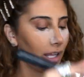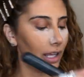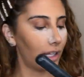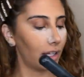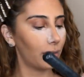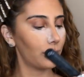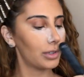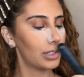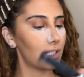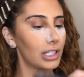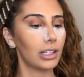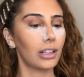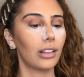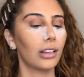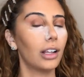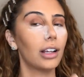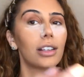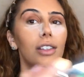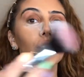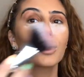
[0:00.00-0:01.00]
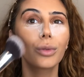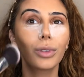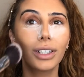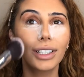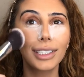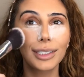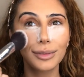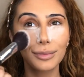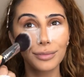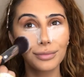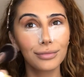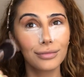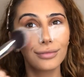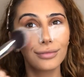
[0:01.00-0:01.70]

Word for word: And I'm using the last one.